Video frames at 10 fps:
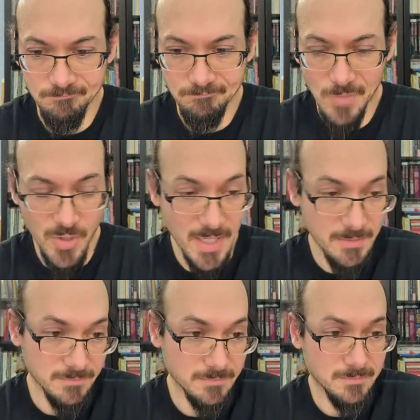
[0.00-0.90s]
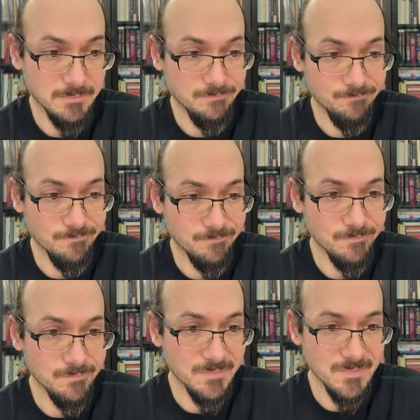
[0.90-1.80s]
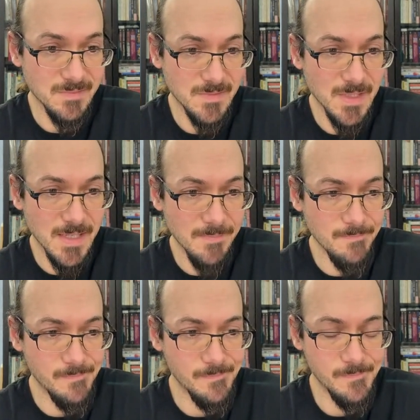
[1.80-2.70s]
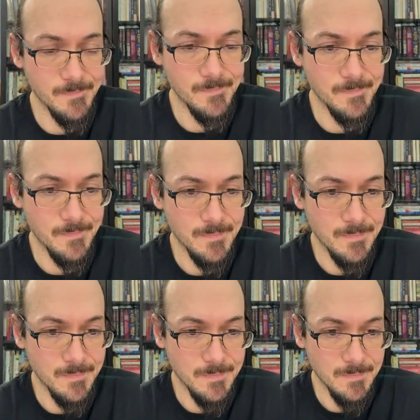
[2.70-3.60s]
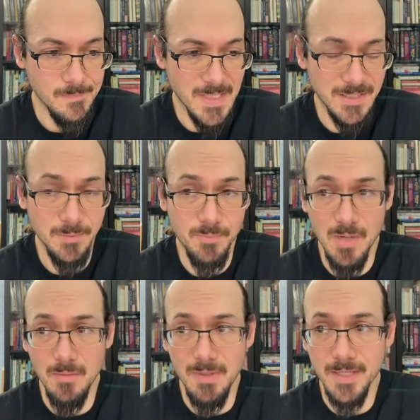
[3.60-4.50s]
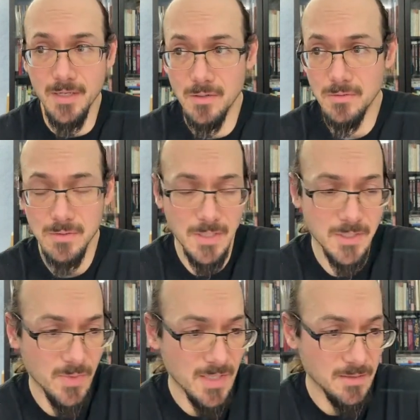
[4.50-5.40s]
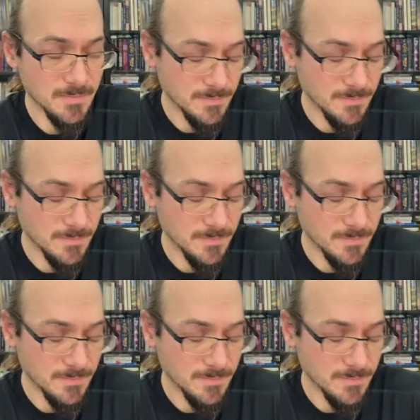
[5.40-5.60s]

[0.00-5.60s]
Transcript: Okay. I should probably go as well.